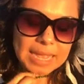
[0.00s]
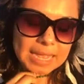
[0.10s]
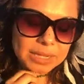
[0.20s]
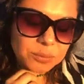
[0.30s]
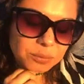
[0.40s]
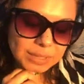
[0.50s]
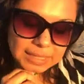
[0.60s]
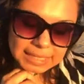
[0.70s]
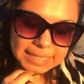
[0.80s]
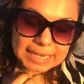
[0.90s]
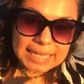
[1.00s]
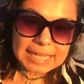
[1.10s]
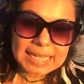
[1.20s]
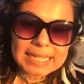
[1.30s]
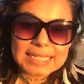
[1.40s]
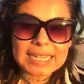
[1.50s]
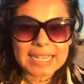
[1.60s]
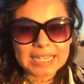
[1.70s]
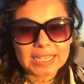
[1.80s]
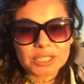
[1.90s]
And really get in
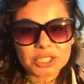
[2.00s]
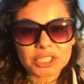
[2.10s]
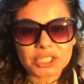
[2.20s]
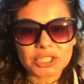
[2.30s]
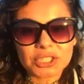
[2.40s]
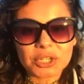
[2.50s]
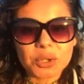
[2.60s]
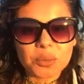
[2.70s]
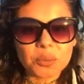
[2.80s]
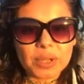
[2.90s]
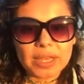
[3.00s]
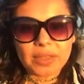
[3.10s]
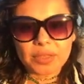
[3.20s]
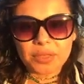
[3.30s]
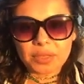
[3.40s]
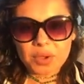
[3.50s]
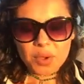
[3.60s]
touch with